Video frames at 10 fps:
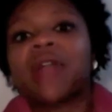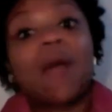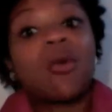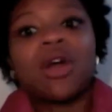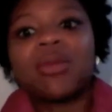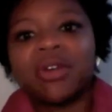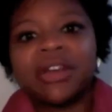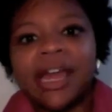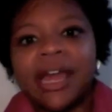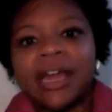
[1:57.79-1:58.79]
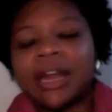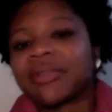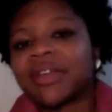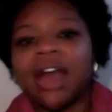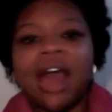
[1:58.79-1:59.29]
I woke up one day and I was
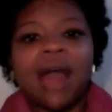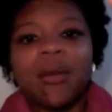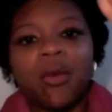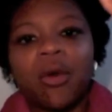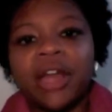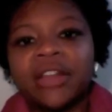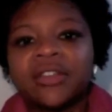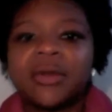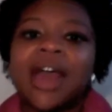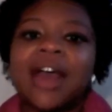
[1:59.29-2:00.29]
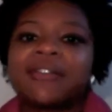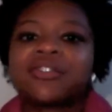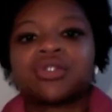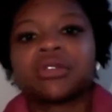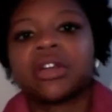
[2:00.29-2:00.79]
like, I want to have
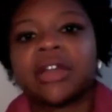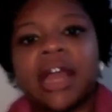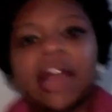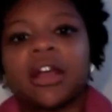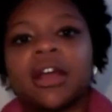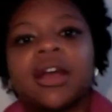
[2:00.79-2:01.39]
short hair.